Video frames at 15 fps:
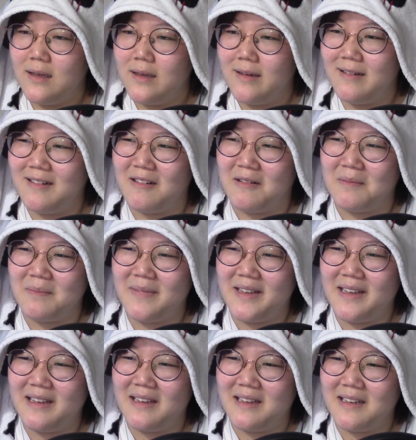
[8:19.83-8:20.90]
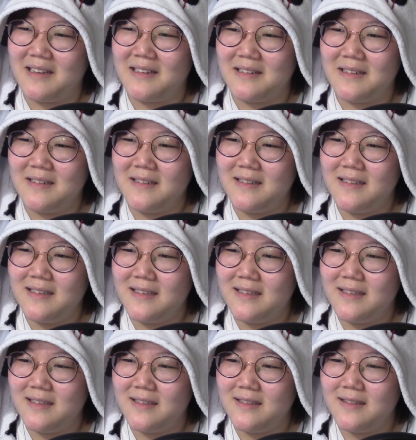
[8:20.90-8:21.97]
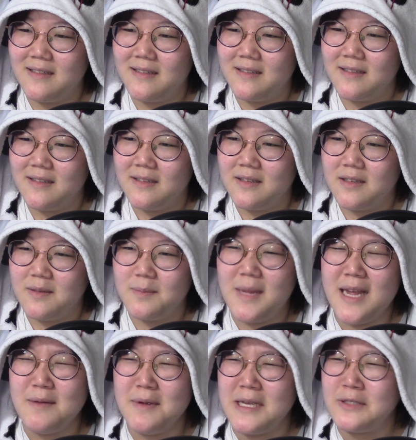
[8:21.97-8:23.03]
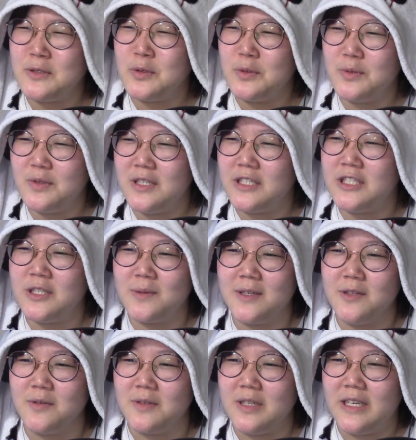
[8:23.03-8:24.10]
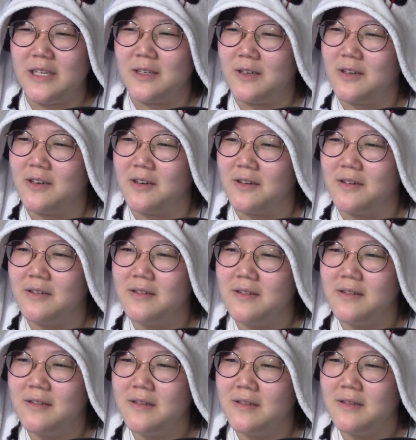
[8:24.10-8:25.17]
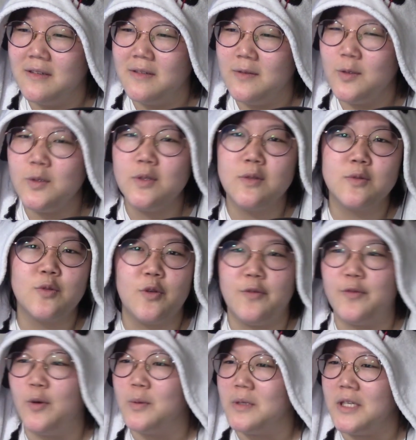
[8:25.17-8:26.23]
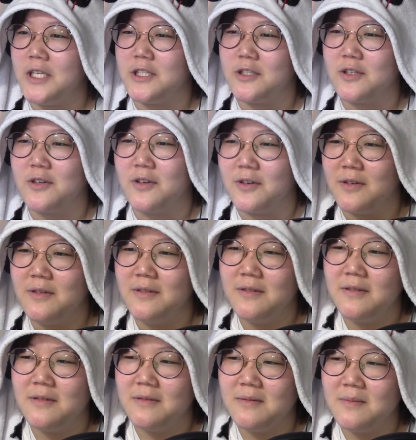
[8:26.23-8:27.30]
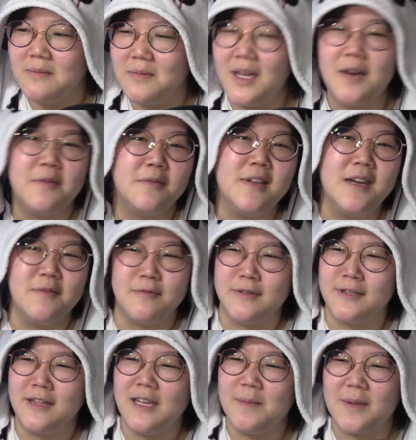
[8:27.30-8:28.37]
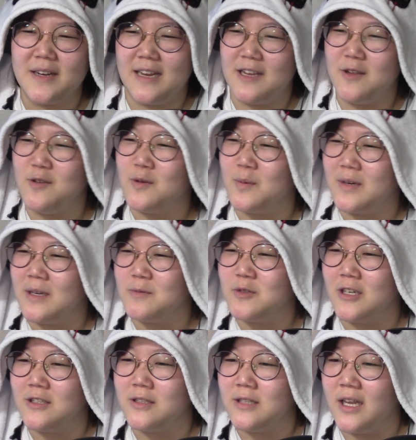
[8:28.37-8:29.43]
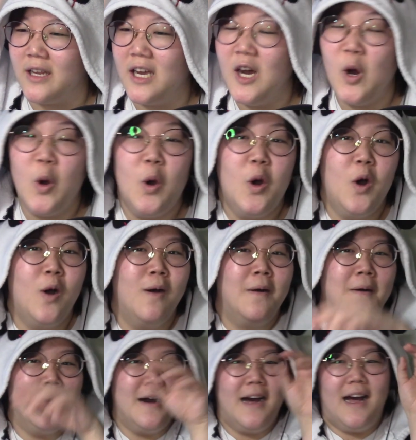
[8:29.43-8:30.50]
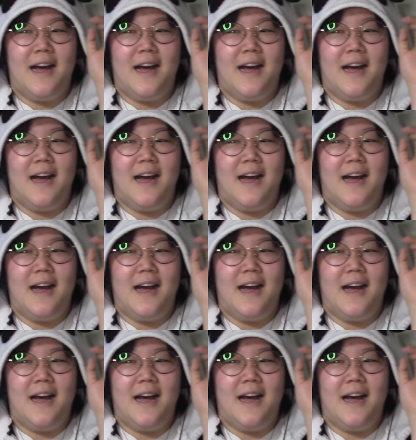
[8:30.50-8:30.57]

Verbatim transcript: Oh man. Man, where's Yoruichi when you need her? You know Soi Fon needs her. Not not really, but like you know what I'm trying to say. oh!